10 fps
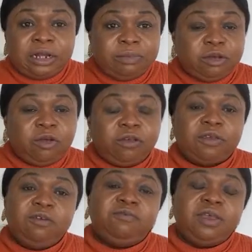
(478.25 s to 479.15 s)

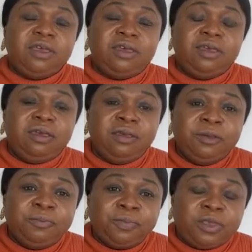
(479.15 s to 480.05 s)
Because
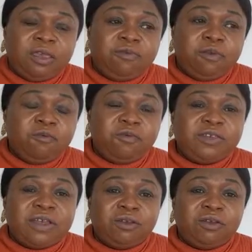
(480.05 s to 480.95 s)
if your
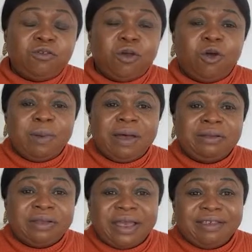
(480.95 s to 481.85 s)
visa does not
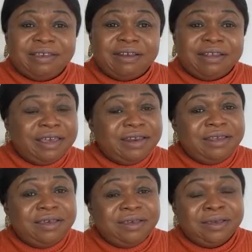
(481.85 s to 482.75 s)
out nice and
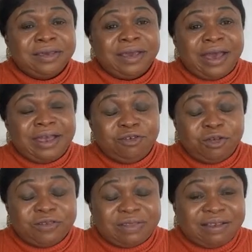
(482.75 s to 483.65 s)
early and
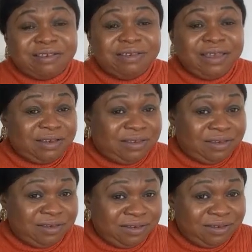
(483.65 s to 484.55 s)
your start date